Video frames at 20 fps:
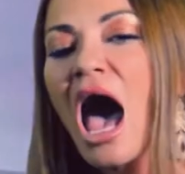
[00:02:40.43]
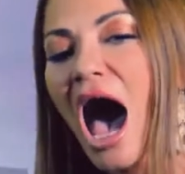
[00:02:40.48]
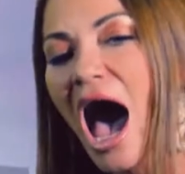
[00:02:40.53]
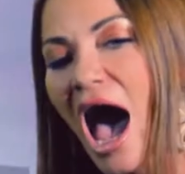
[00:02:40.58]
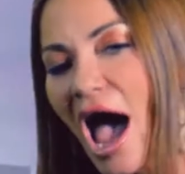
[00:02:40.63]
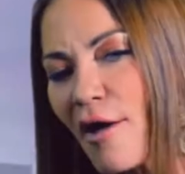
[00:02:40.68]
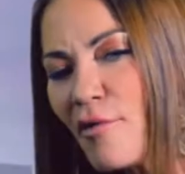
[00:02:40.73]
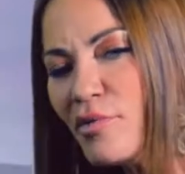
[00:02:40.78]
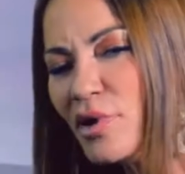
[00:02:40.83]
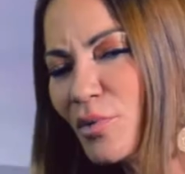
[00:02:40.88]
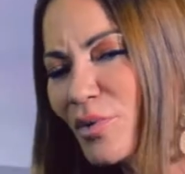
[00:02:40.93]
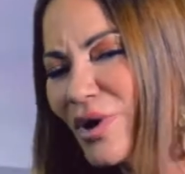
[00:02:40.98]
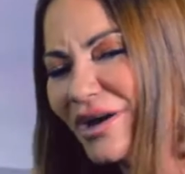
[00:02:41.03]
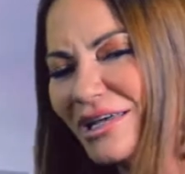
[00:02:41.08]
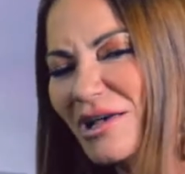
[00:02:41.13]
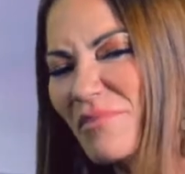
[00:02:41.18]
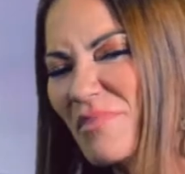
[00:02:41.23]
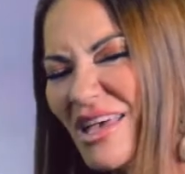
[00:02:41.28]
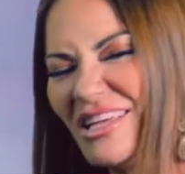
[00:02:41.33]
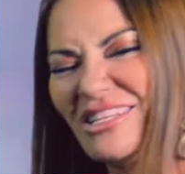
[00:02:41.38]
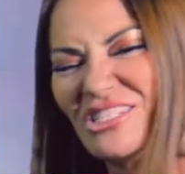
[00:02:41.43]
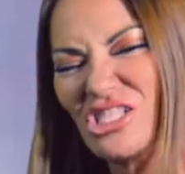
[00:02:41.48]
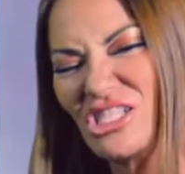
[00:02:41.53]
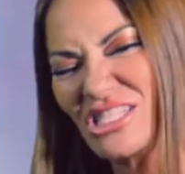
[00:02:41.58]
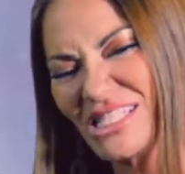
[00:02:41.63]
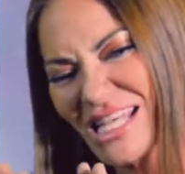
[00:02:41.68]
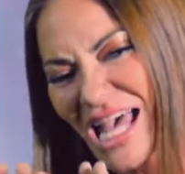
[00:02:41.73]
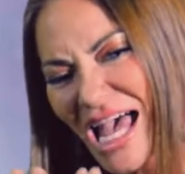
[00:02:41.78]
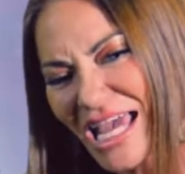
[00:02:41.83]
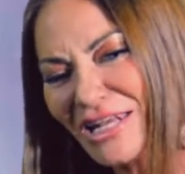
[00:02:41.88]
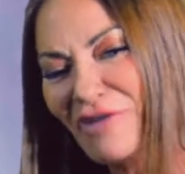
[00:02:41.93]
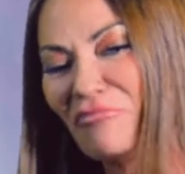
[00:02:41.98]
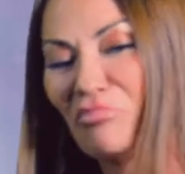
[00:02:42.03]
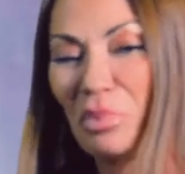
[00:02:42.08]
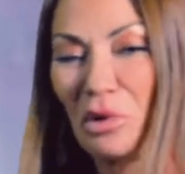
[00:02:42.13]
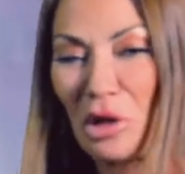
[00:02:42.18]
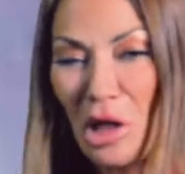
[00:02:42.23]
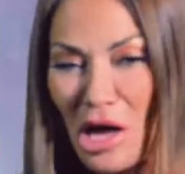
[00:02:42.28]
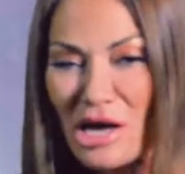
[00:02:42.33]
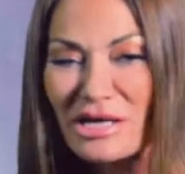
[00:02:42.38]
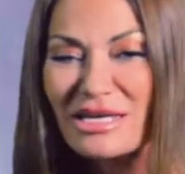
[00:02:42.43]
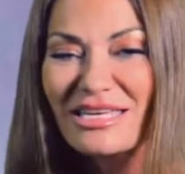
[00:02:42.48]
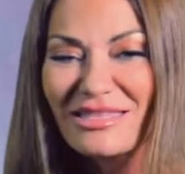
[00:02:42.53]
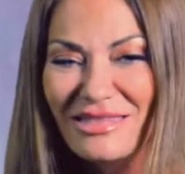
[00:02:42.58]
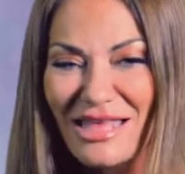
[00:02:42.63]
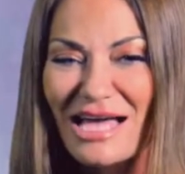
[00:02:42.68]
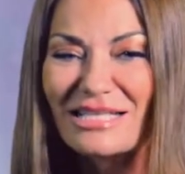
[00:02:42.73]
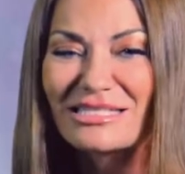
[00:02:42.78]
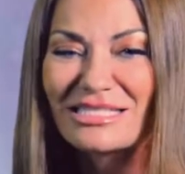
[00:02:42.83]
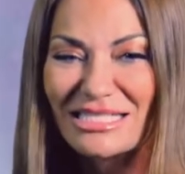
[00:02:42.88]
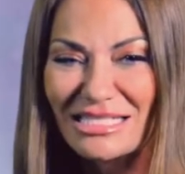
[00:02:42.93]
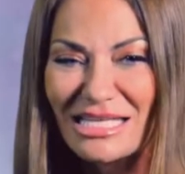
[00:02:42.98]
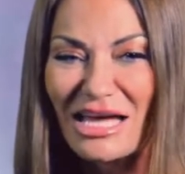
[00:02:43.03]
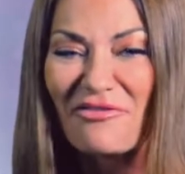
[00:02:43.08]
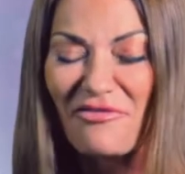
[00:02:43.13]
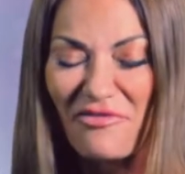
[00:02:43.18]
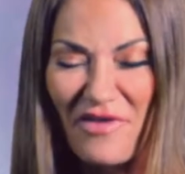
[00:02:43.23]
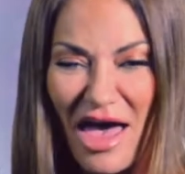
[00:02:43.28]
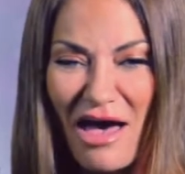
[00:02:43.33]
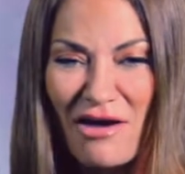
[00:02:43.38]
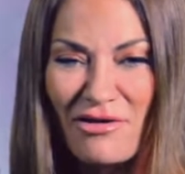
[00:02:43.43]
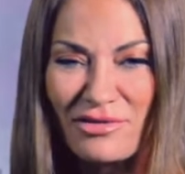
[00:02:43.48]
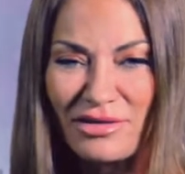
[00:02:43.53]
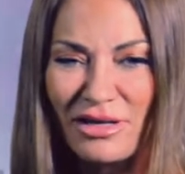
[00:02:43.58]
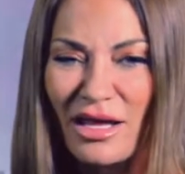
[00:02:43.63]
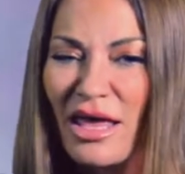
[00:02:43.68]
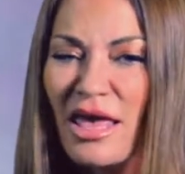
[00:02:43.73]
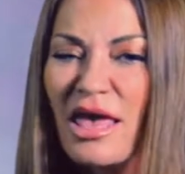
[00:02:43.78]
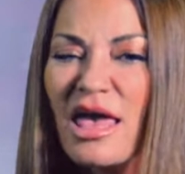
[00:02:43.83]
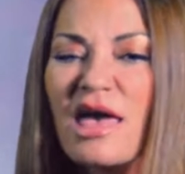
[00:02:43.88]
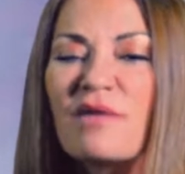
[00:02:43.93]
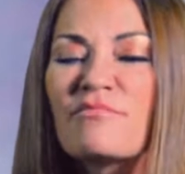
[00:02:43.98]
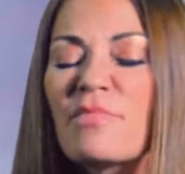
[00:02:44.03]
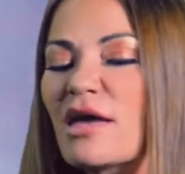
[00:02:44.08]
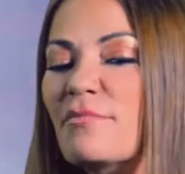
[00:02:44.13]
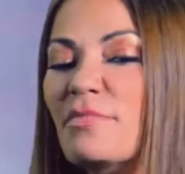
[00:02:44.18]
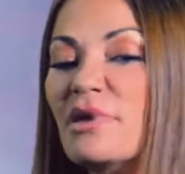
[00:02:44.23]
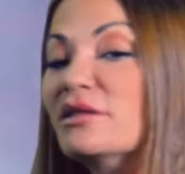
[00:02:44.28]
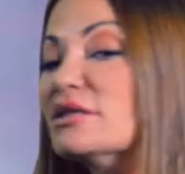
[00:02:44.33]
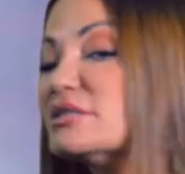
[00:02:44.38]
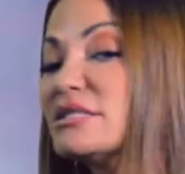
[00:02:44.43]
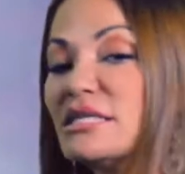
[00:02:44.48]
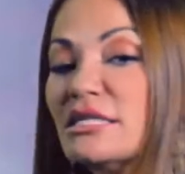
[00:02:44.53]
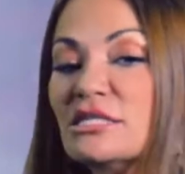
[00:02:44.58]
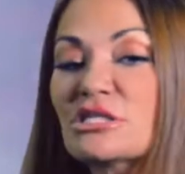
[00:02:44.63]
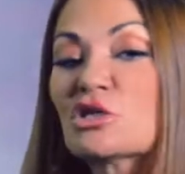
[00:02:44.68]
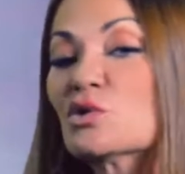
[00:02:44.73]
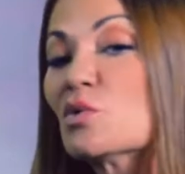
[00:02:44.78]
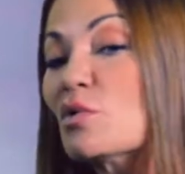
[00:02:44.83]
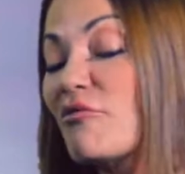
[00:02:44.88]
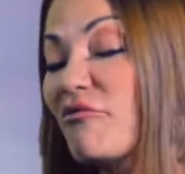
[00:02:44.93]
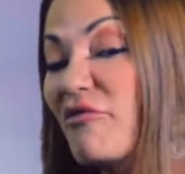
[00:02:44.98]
I would recommend just kind of blocking that stuff out and maybe listening to a